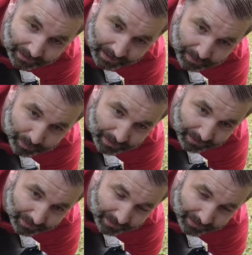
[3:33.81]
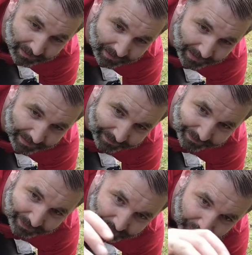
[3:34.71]
canopy, and
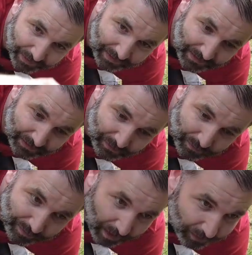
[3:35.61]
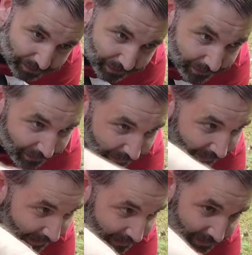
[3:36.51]
it just hit these two flowers,
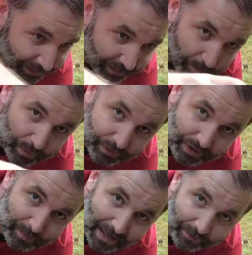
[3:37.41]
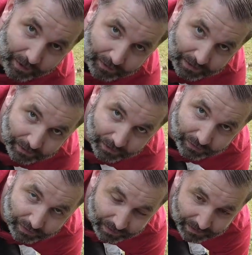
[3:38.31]
and this bush in the background here
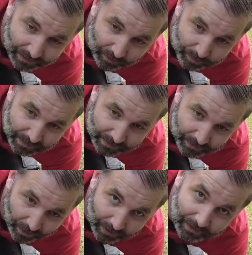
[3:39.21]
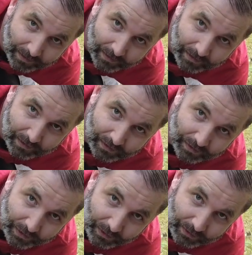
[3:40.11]
is completely dark.
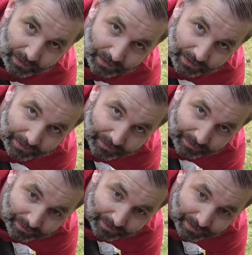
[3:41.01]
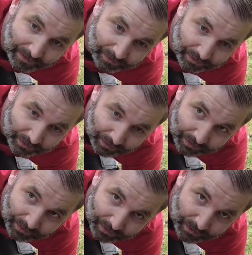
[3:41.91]
So this
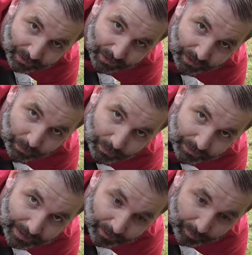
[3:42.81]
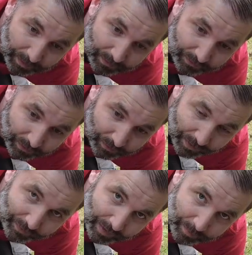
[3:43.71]
was lit up, so
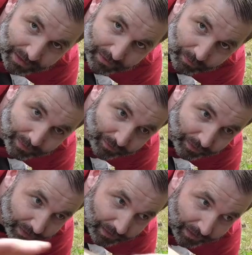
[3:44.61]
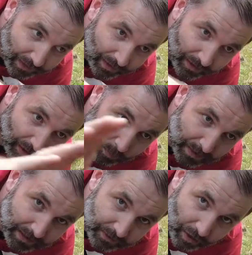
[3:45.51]
I've got a picture with a completely